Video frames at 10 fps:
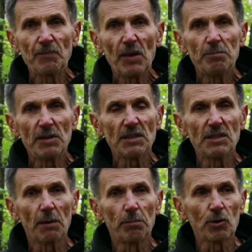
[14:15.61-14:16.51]
It is an
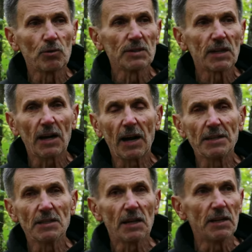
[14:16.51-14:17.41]
age of late
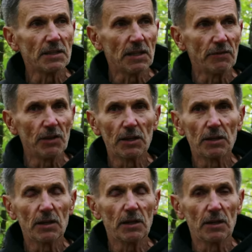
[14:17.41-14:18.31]
bronze,
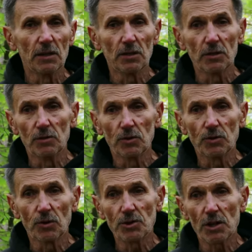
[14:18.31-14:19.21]
early iron
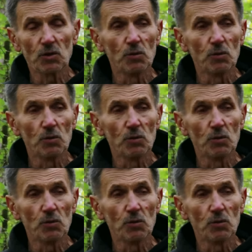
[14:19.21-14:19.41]
age.